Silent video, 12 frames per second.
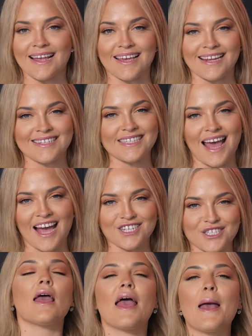and get into
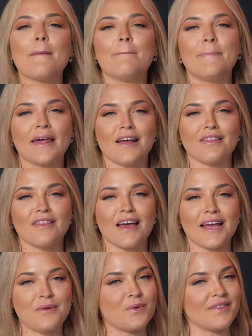action. Bet
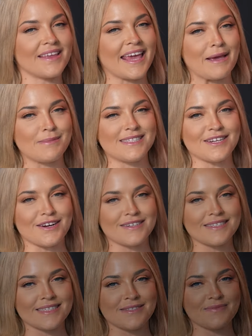online where the game
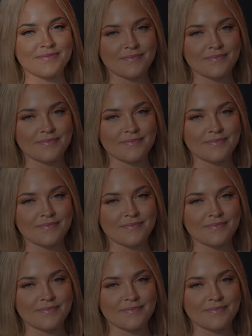starts.